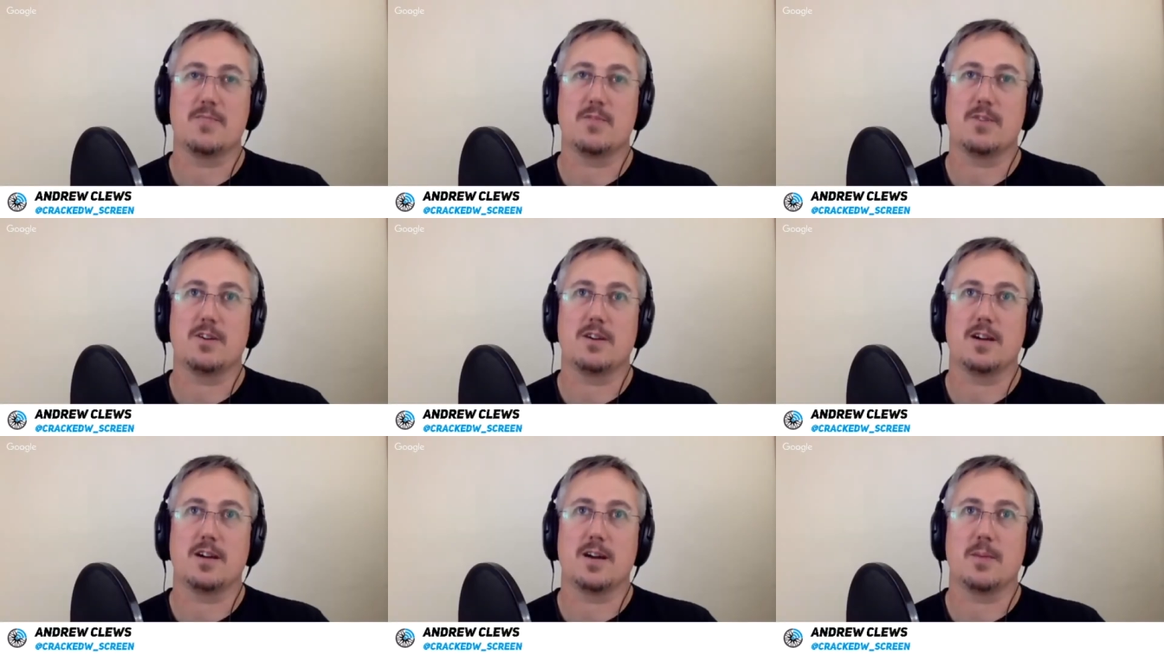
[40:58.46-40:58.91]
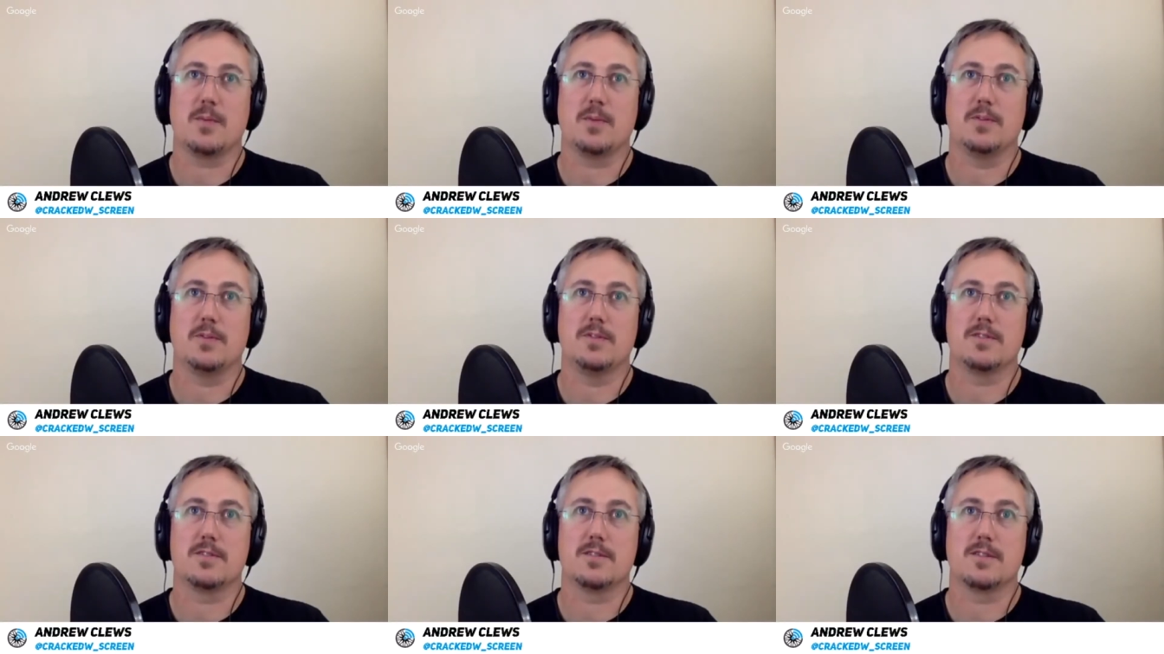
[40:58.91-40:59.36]
what
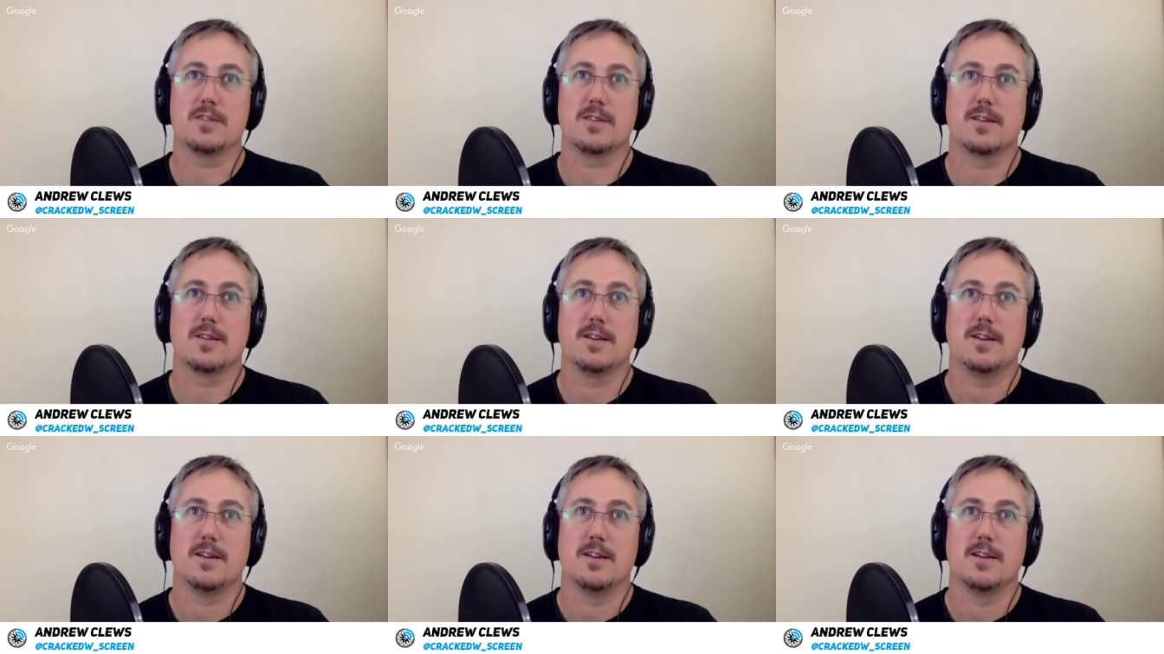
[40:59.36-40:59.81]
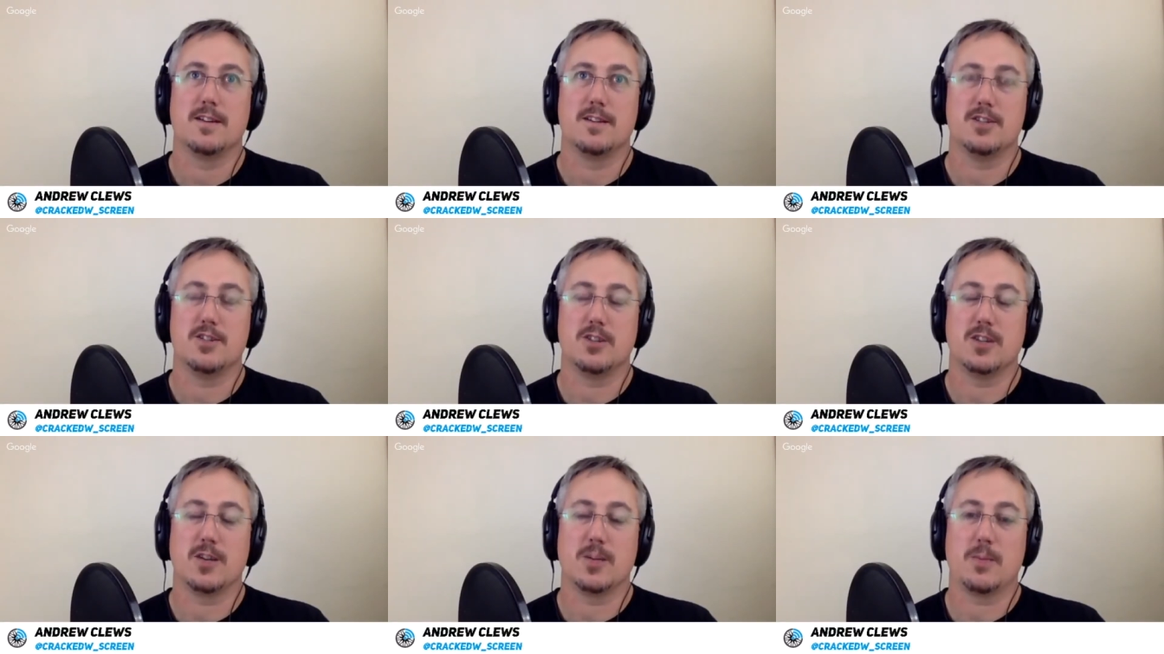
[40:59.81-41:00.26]
happens
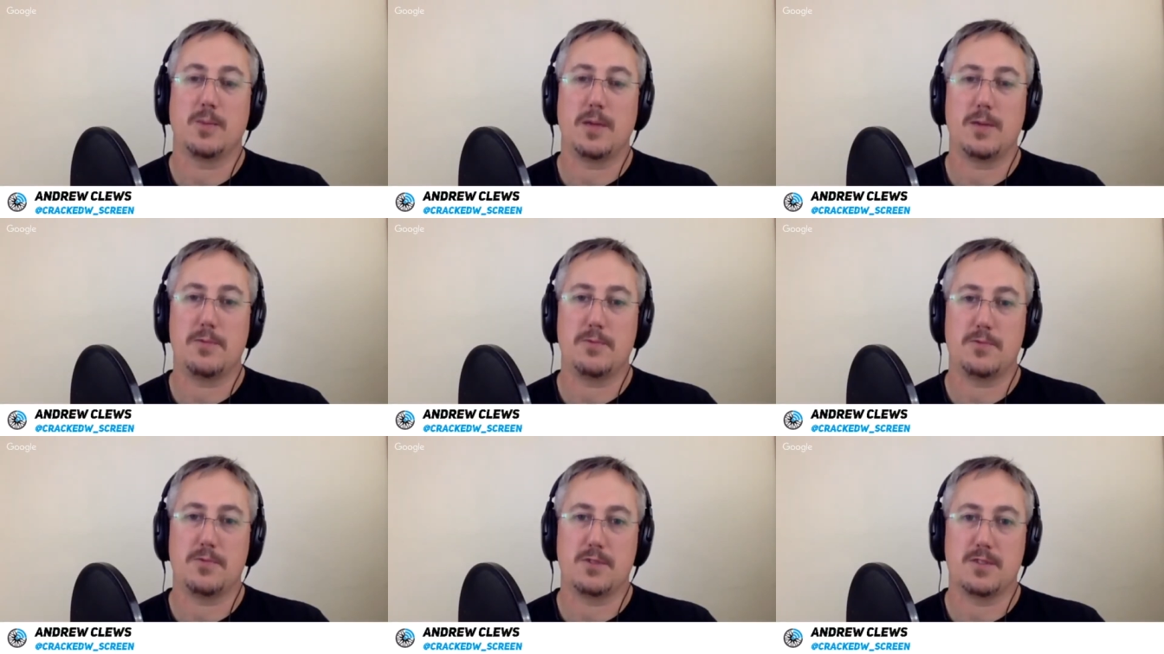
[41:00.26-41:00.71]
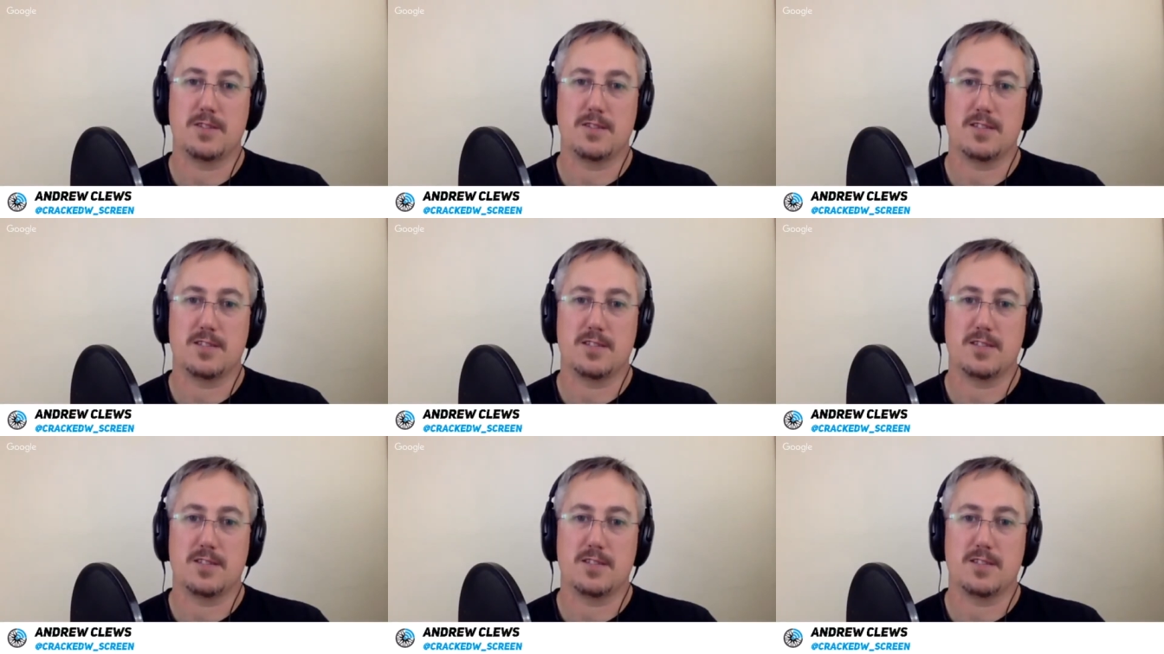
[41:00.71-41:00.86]
is you get people can